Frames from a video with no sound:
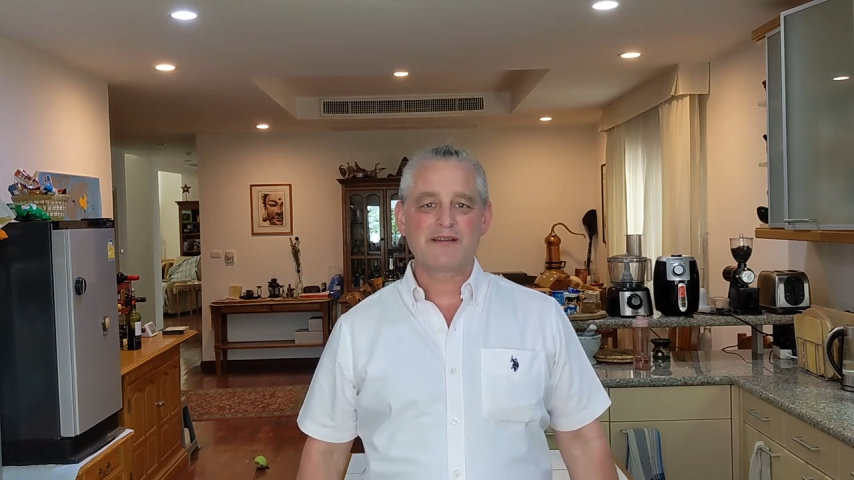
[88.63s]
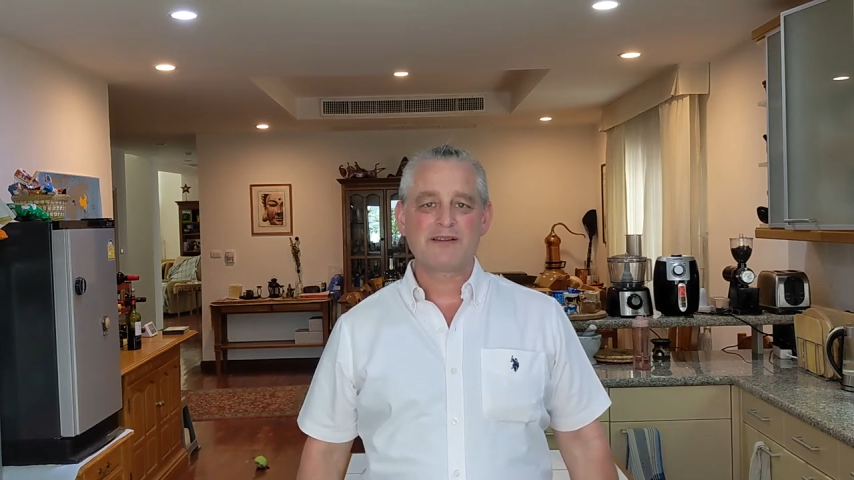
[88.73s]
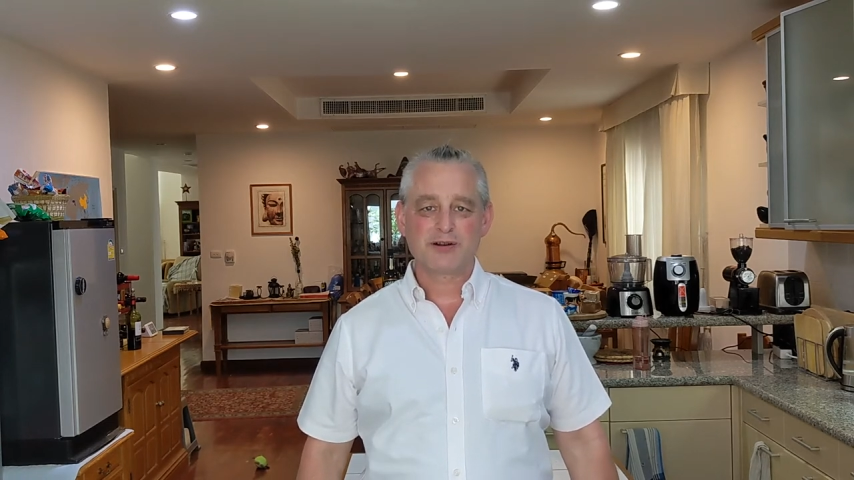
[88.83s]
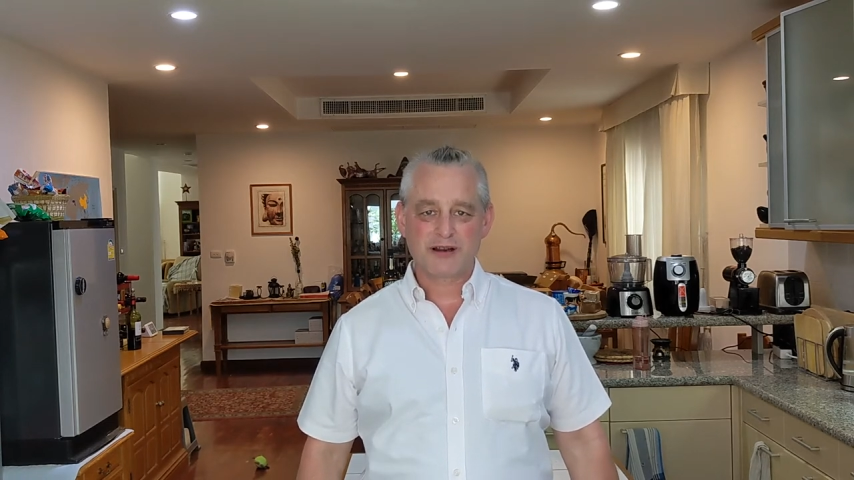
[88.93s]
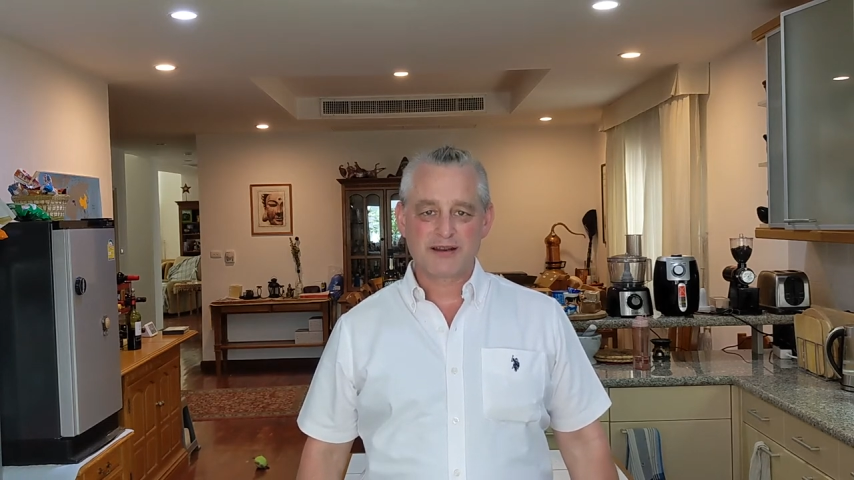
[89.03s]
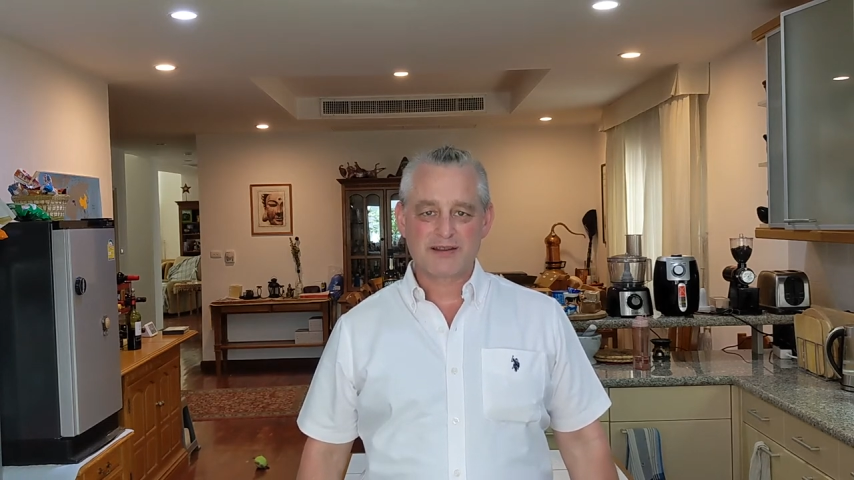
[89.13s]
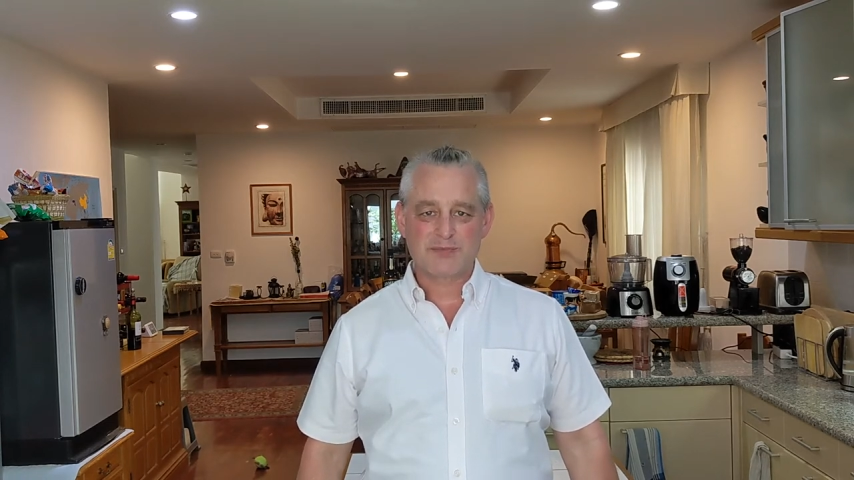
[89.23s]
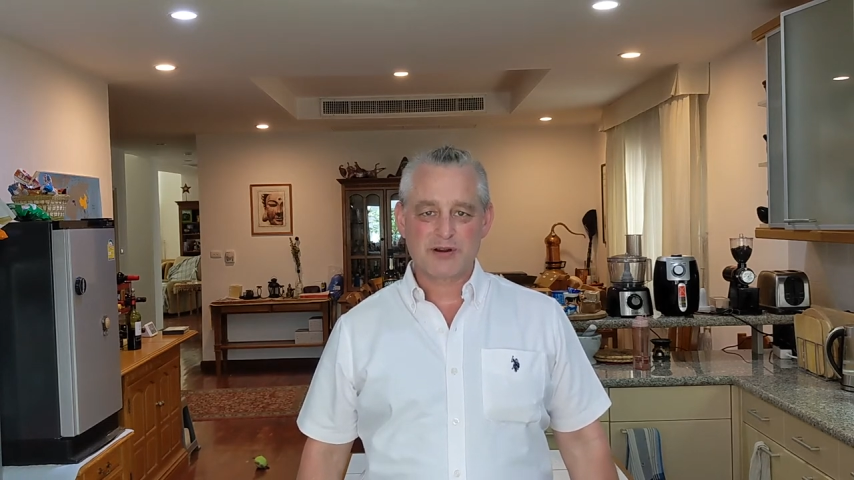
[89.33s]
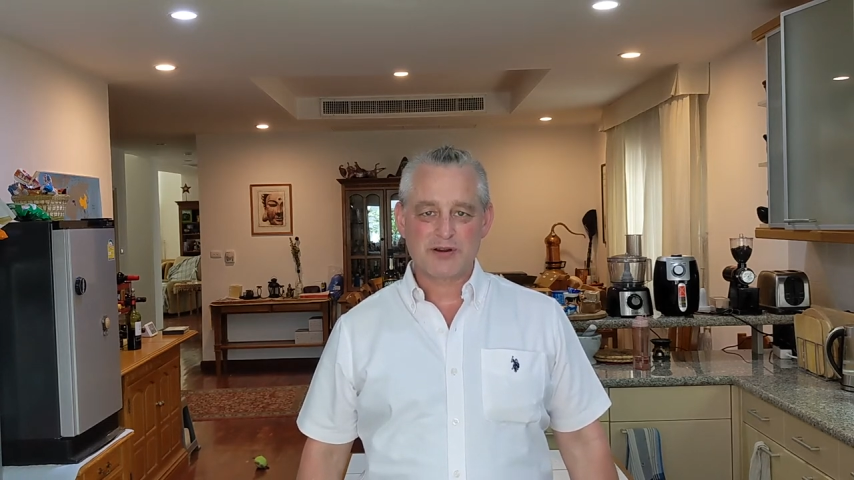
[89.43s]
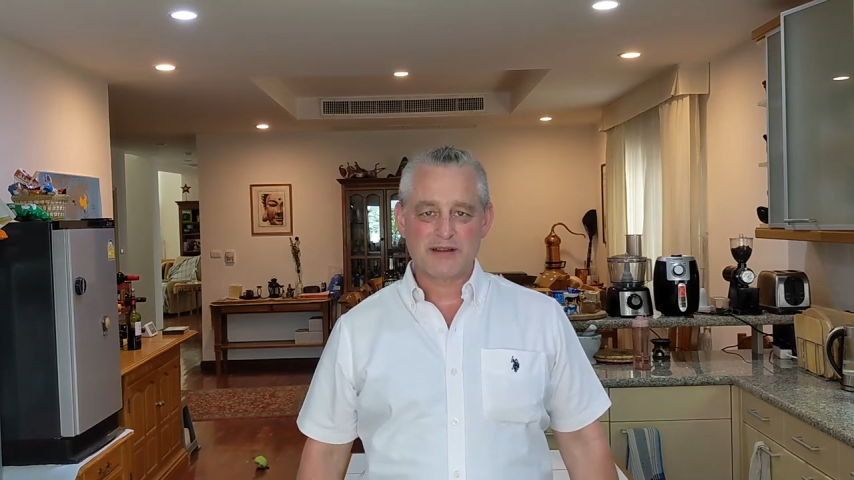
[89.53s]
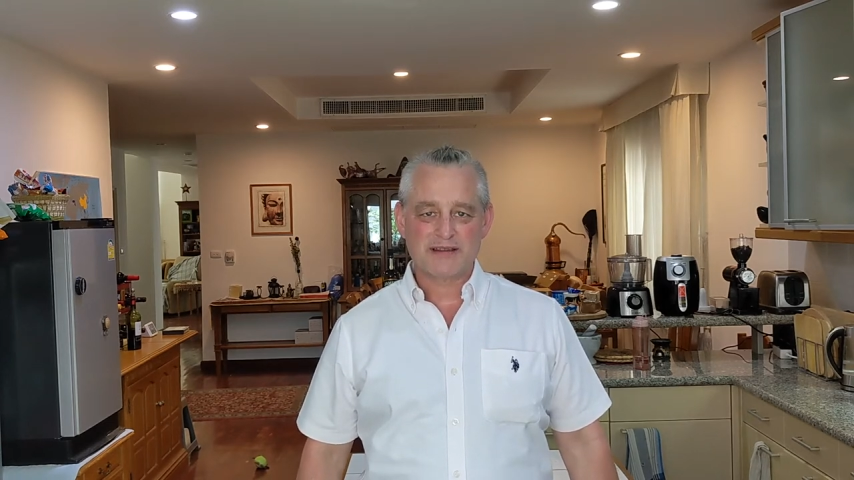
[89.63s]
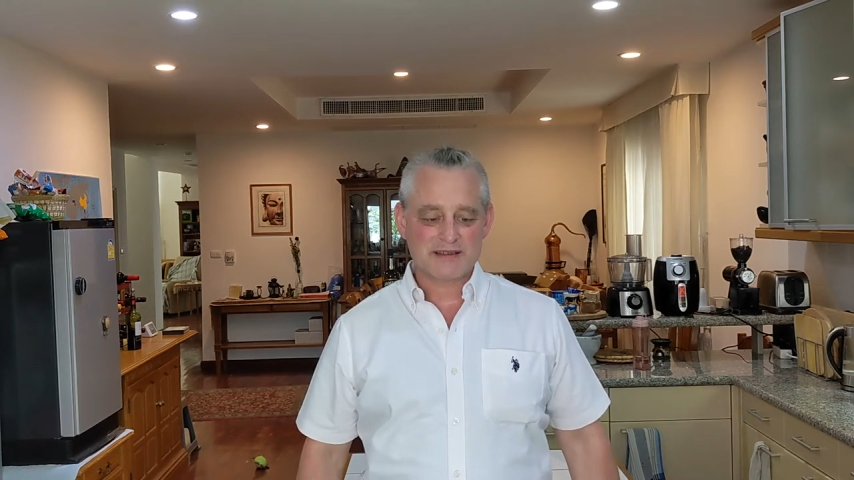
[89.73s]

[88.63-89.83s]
learning experience.